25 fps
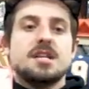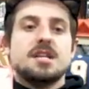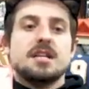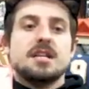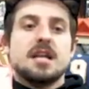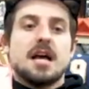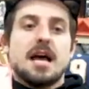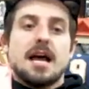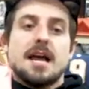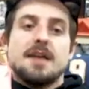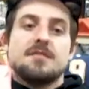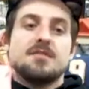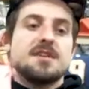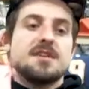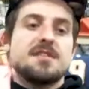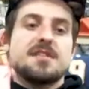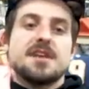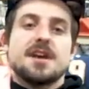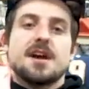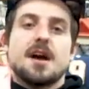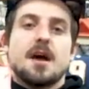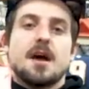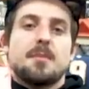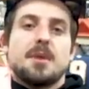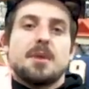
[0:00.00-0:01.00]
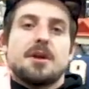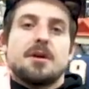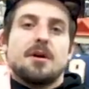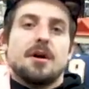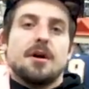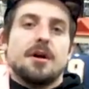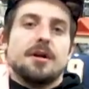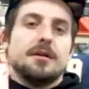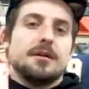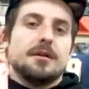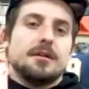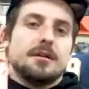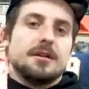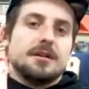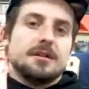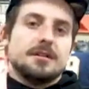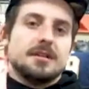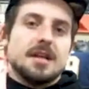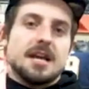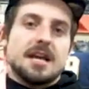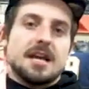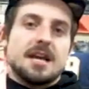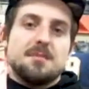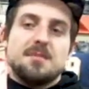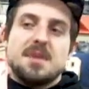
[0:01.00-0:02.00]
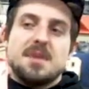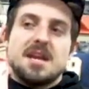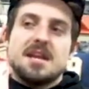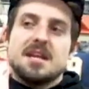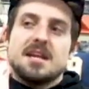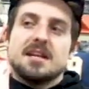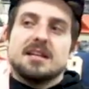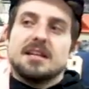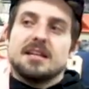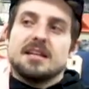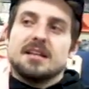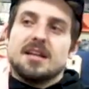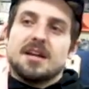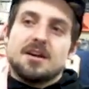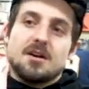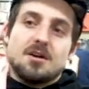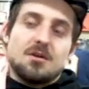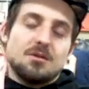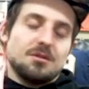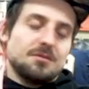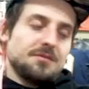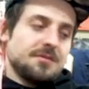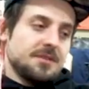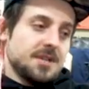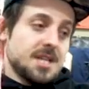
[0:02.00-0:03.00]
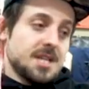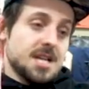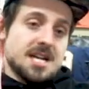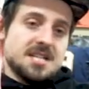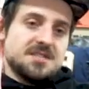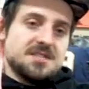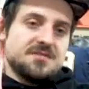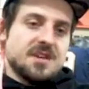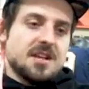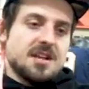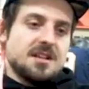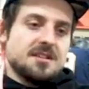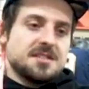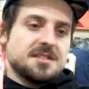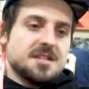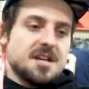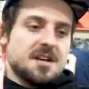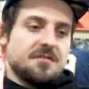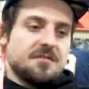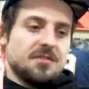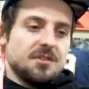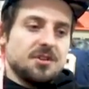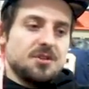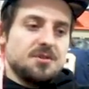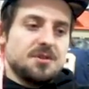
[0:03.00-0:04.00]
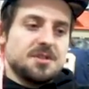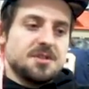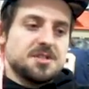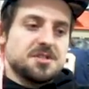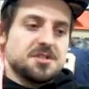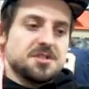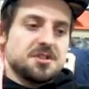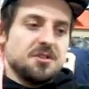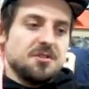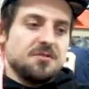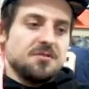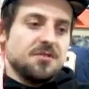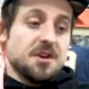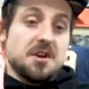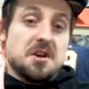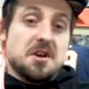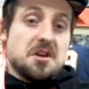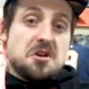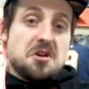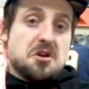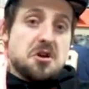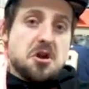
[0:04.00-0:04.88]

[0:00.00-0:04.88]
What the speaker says: everything I bid on, like immediately, like, oh, nice Valentine for Lucas's girlfriend.